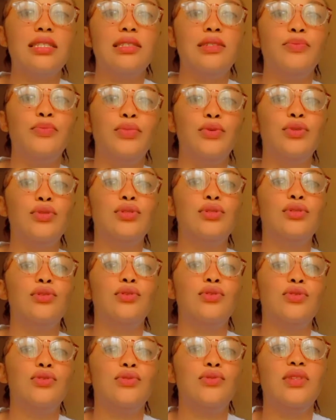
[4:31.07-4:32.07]
the
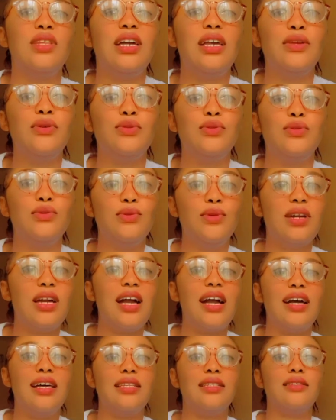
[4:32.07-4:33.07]
postinor2 that you took
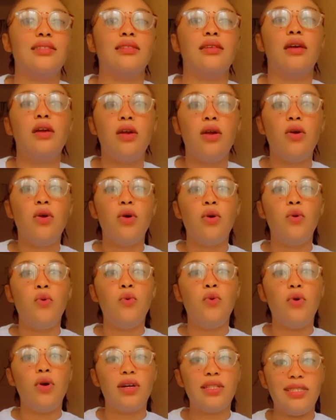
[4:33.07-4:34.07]
has
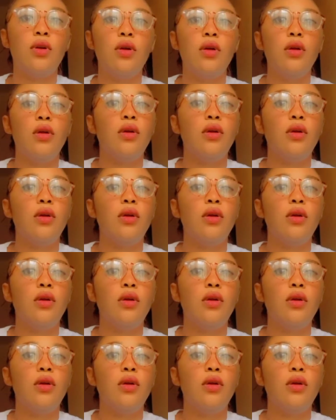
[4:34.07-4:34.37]
worked.